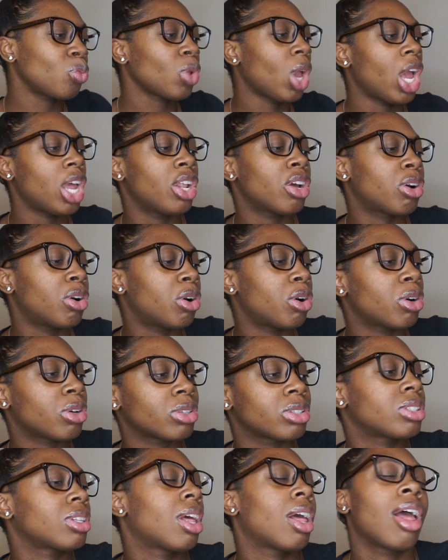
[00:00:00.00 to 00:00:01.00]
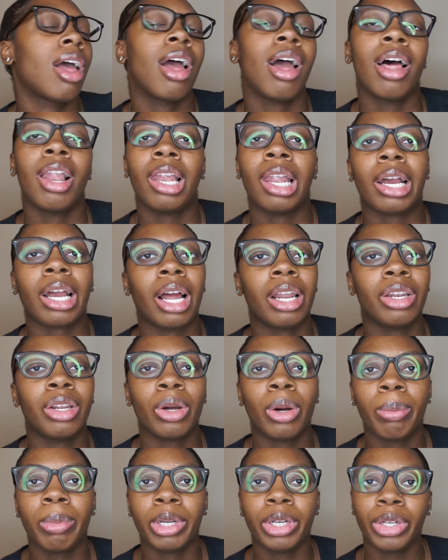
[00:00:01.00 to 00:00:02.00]
And of course, like I
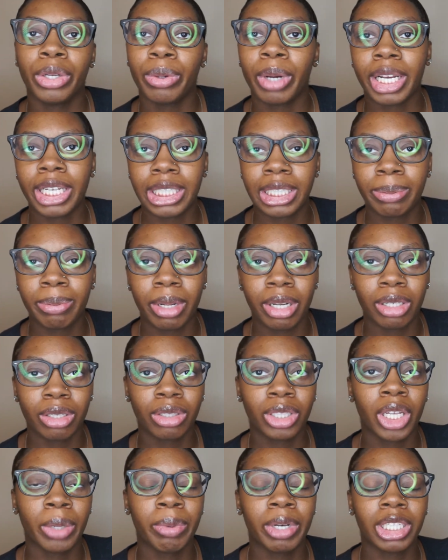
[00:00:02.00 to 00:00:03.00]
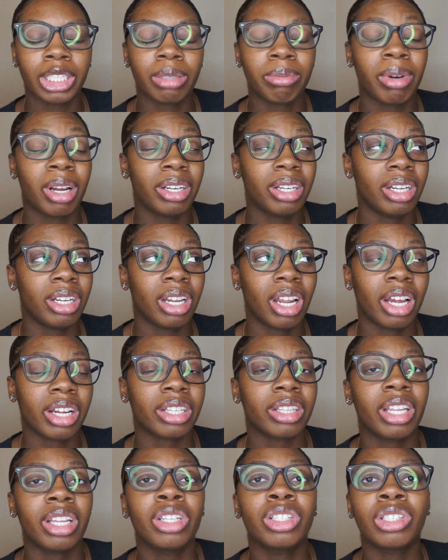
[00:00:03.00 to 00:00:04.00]
normally do, I spent so much money, like
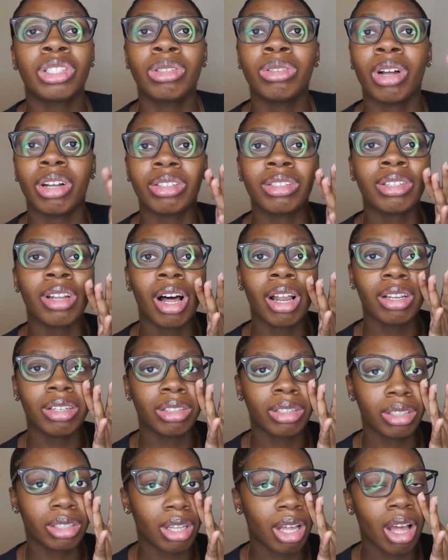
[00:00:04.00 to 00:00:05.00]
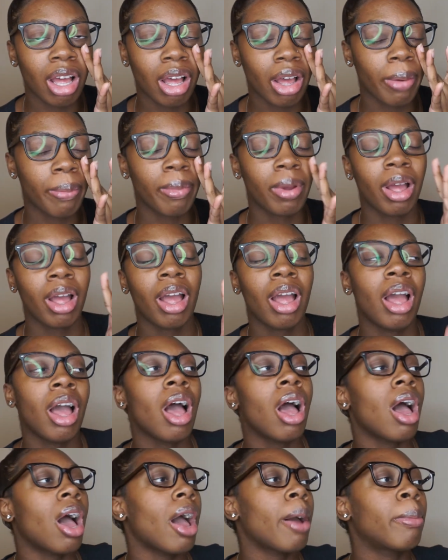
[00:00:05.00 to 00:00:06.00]
I think two thousand dollars this time.
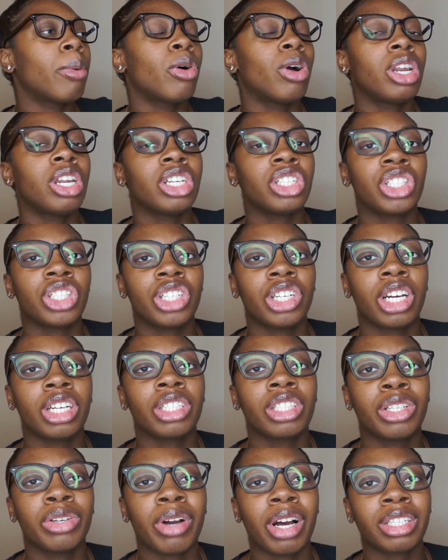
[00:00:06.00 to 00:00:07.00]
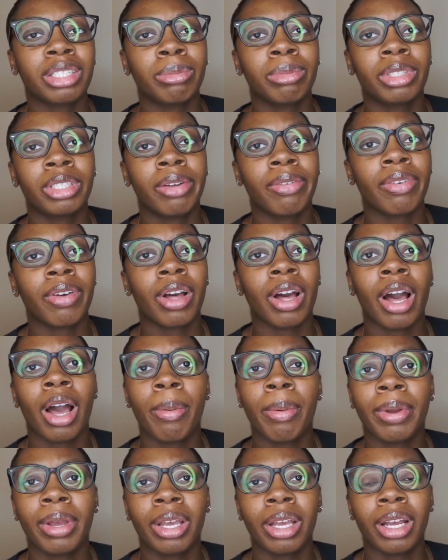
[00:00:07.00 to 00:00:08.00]
I bought other shit. I still got some stuff
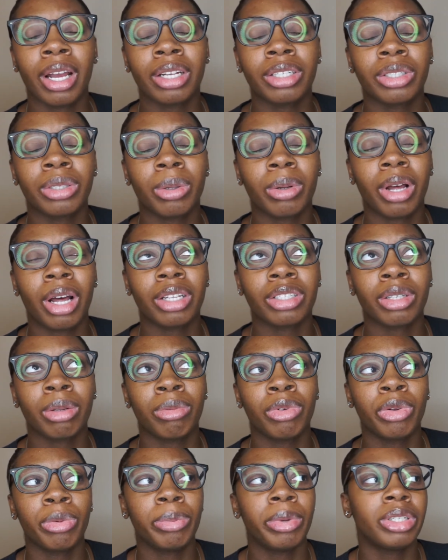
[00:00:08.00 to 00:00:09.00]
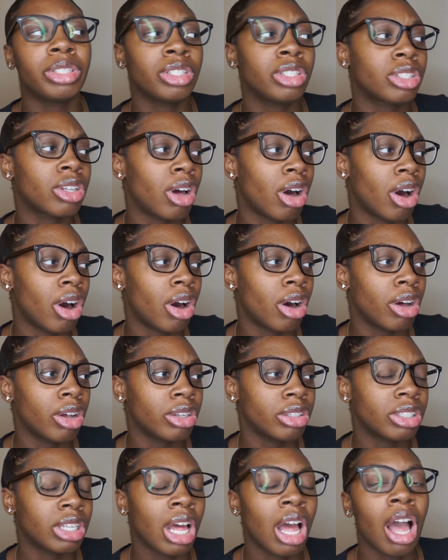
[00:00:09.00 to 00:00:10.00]
coming. I still got some new business
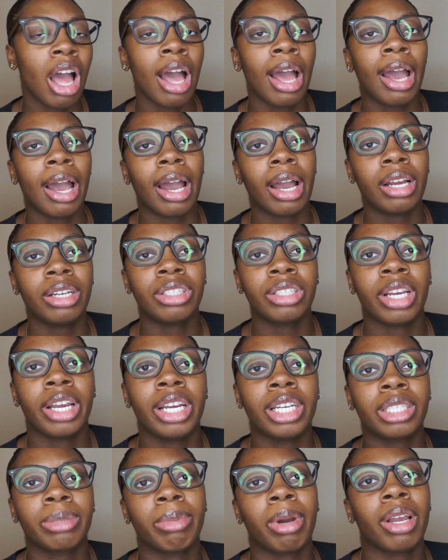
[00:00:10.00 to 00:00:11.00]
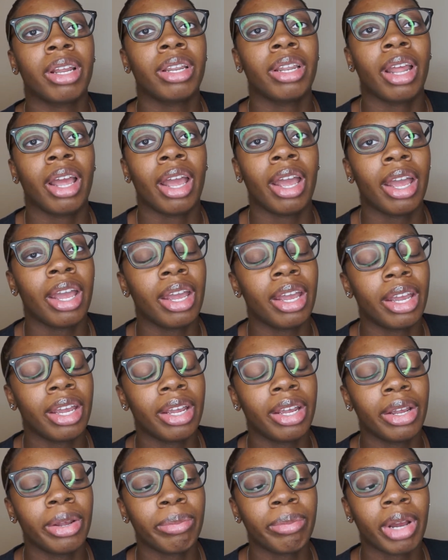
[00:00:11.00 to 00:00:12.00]
cards. I changed my
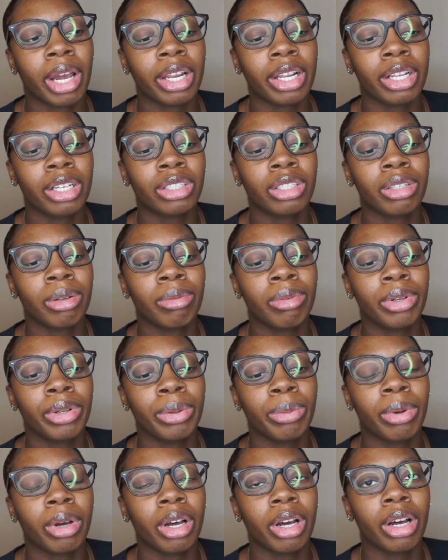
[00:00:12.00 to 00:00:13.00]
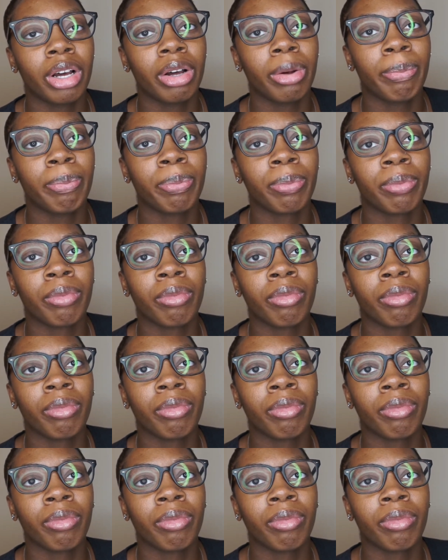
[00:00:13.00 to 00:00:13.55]
name. I had to get some new um